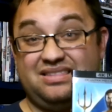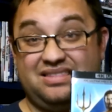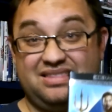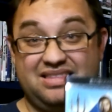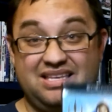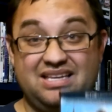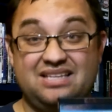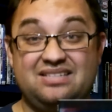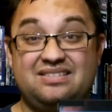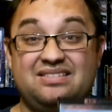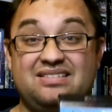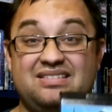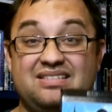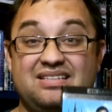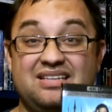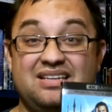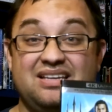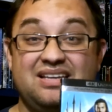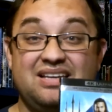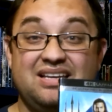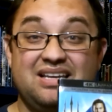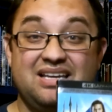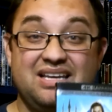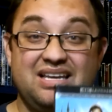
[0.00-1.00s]
This
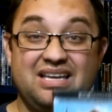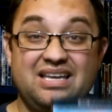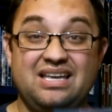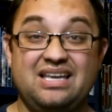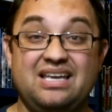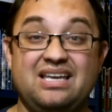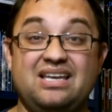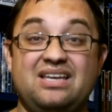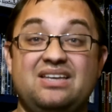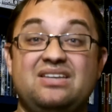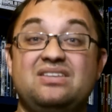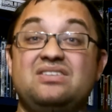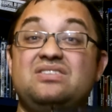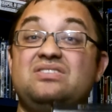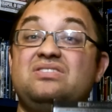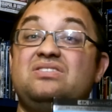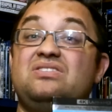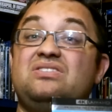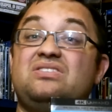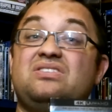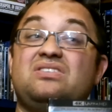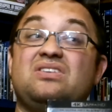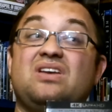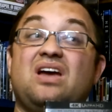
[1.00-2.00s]

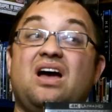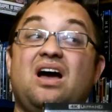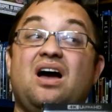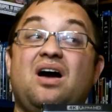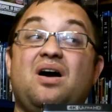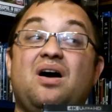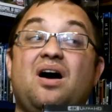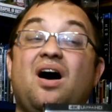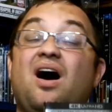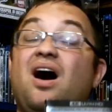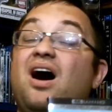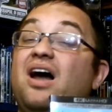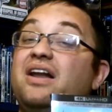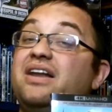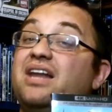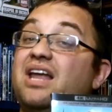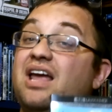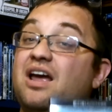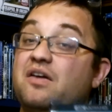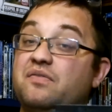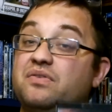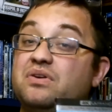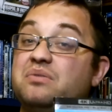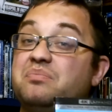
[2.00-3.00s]
is on
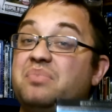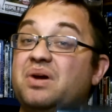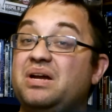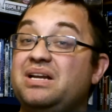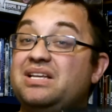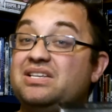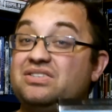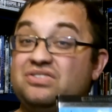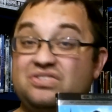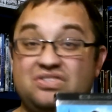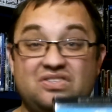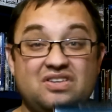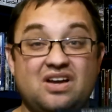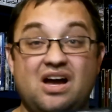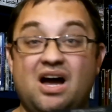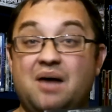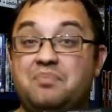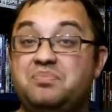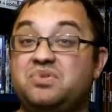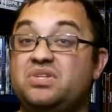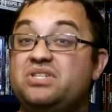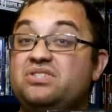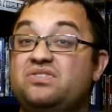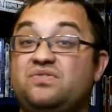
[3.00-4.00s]
everybody's
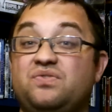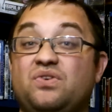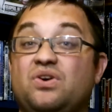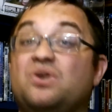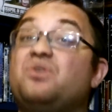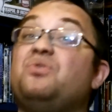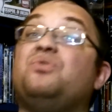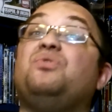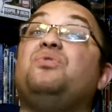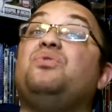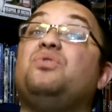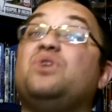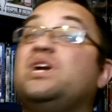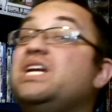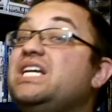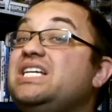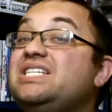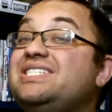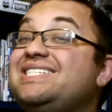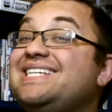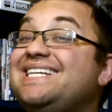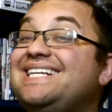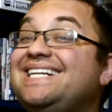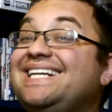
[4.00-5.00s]
top list for a
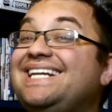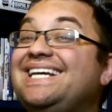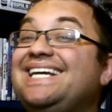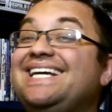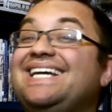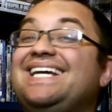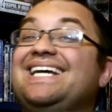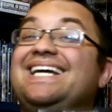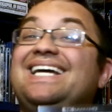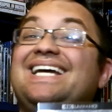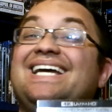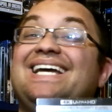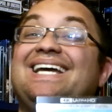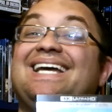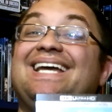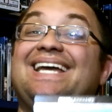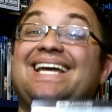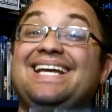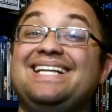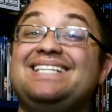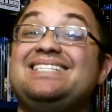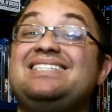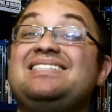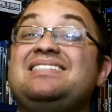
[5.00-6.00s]
reason.
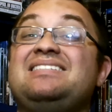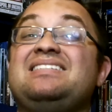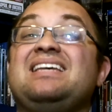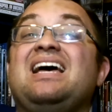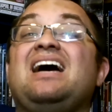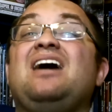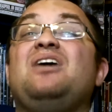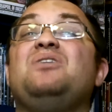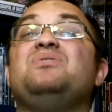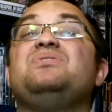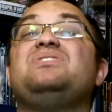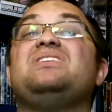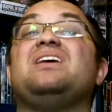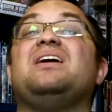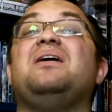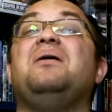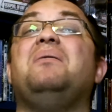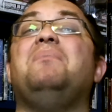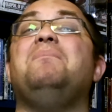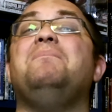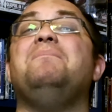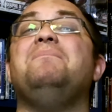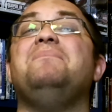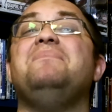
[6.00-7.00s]
It sounds
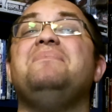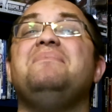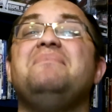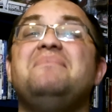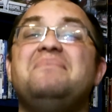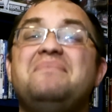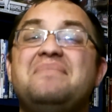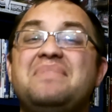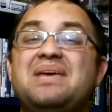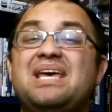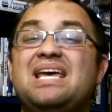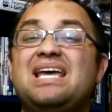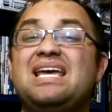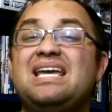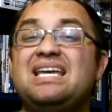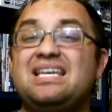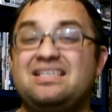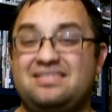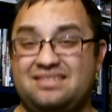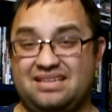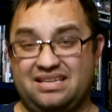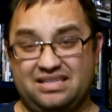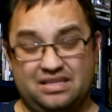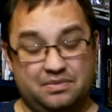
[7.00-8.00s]

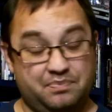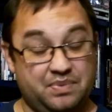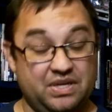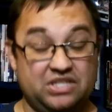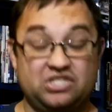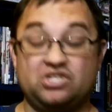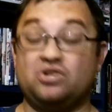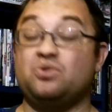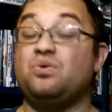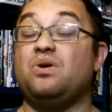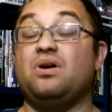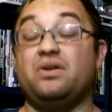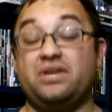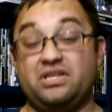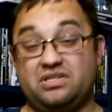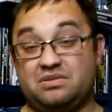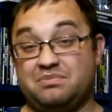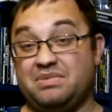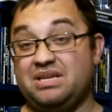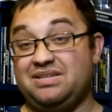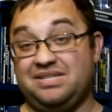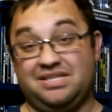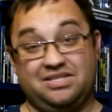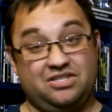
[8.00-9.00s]
amazing. The picture quality is
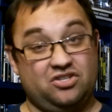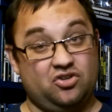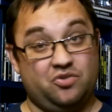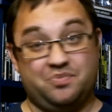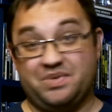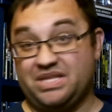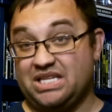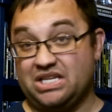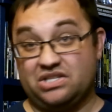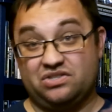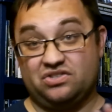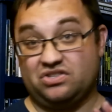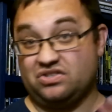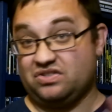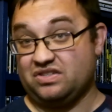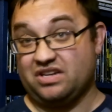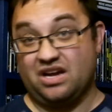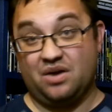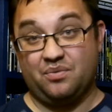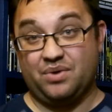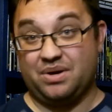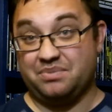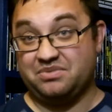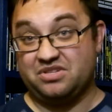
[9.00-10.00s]
amazing too, but that's just
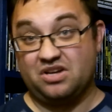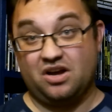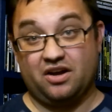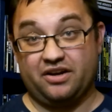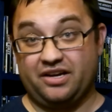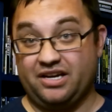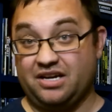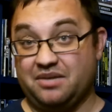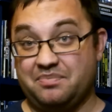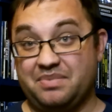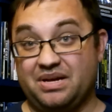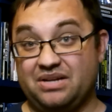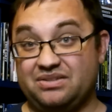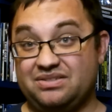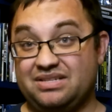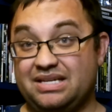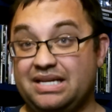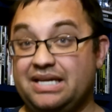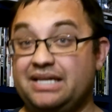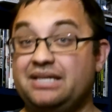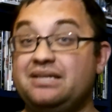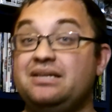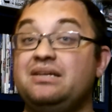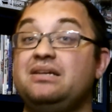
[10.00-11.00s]
not what I'm talking about
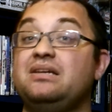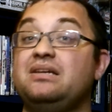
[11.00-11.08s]
today.